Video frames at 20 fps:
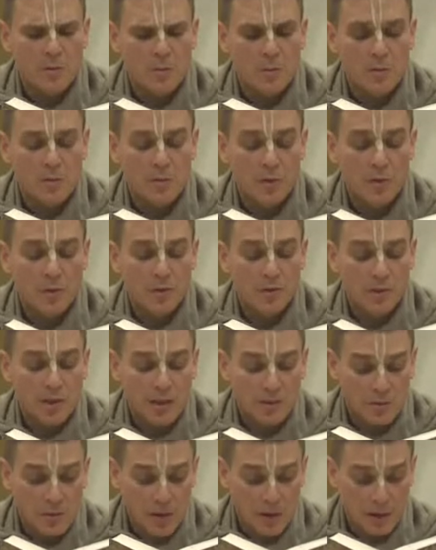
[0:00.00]
before
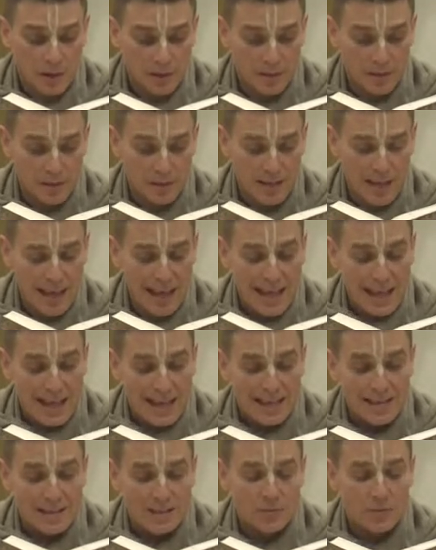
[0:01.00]
sunrise.
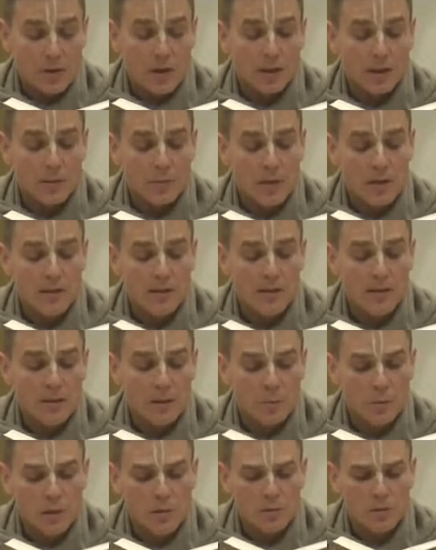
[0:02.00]
It is recommended
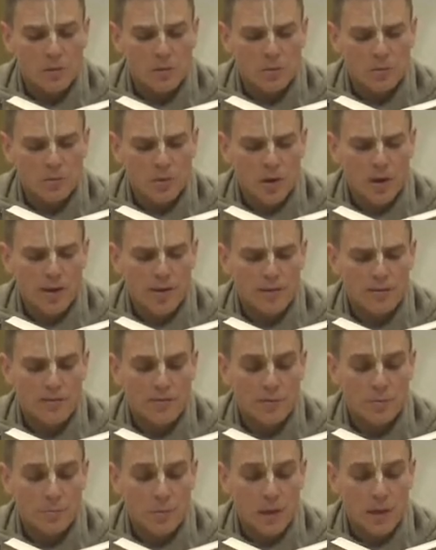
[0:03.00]
that one should rise
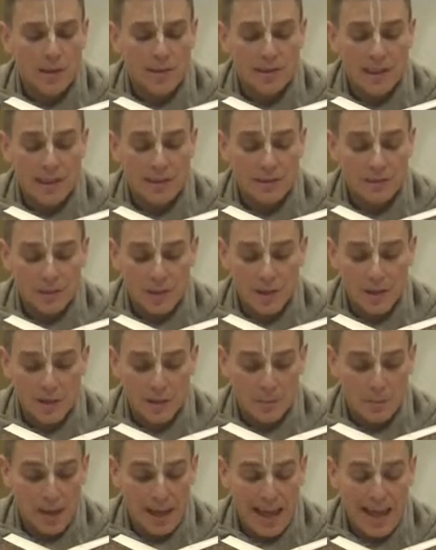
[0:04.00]
from bed at that
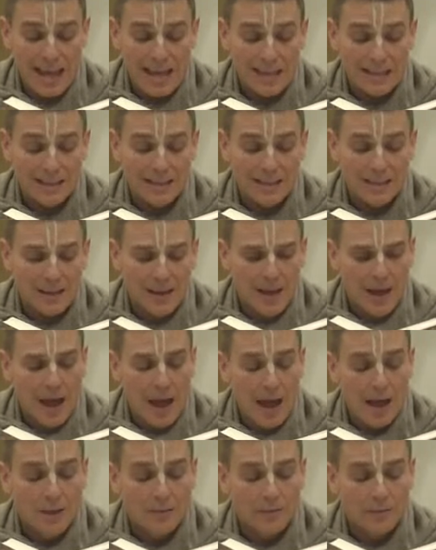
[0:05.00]
time and,
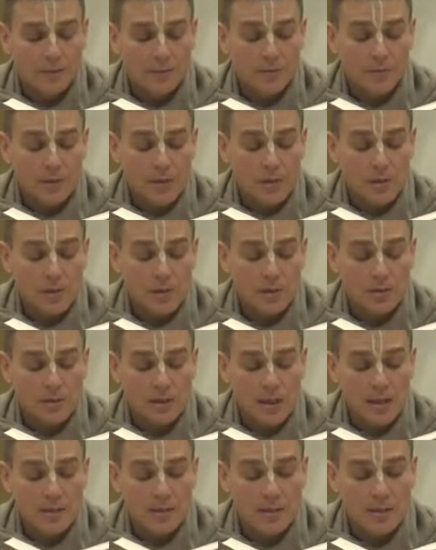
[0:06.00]
after finishing
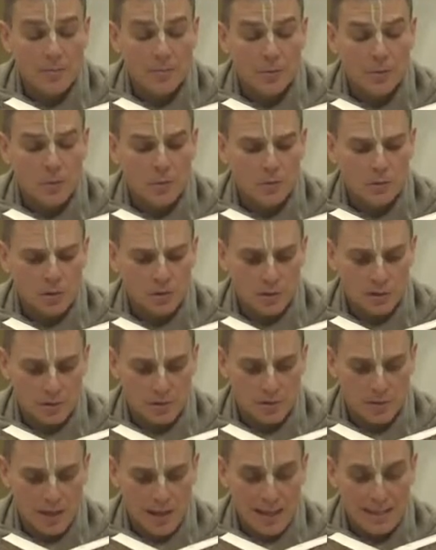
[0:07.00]
daily
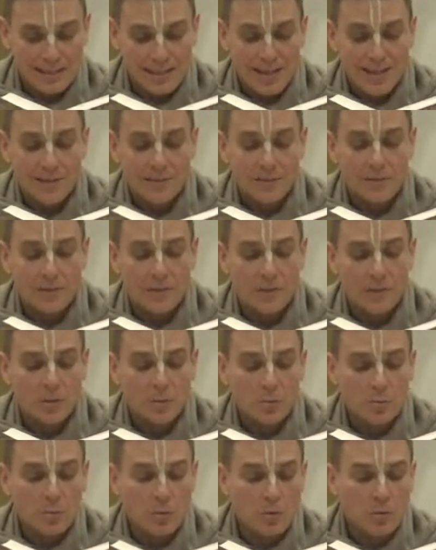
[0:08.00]
ablutions, take to
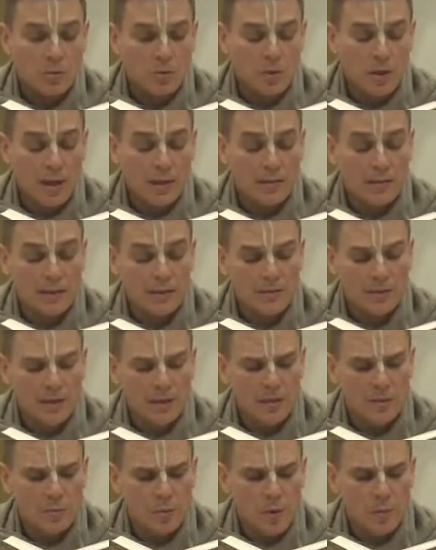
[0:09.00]
spiritual
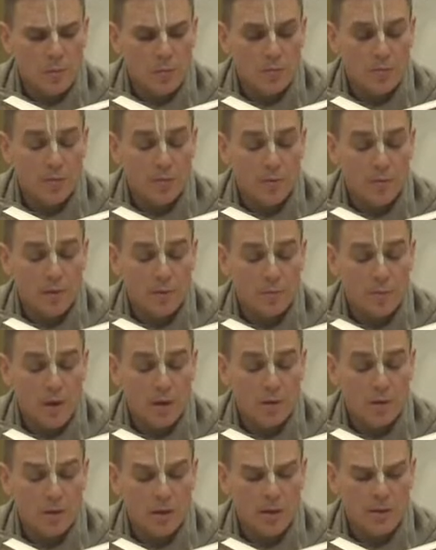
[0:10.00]
activities by performing
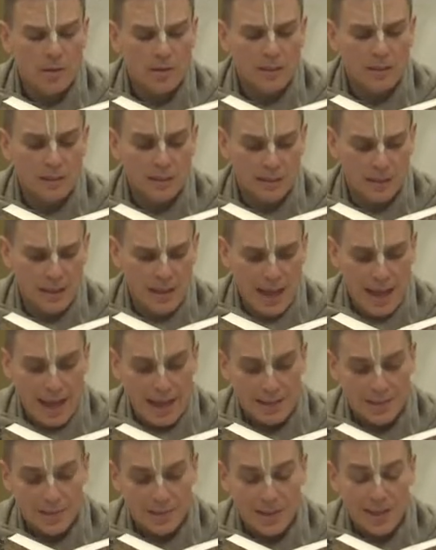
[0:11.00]
Mangal Arati
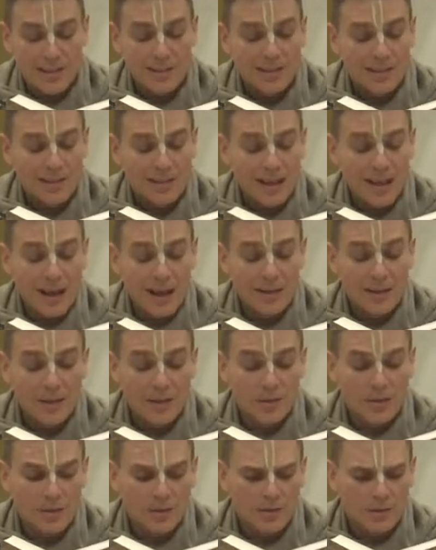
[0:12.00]
and chanting the
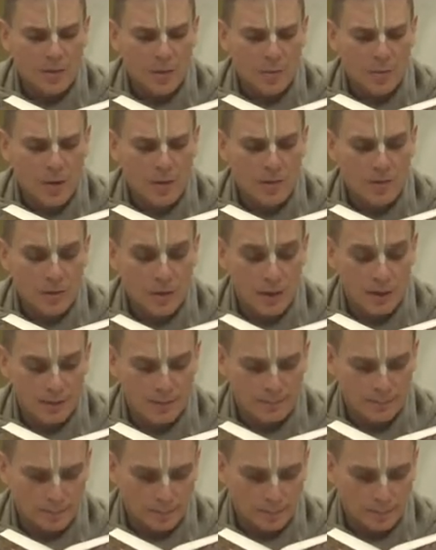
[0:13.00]
Hare Krishna mantra.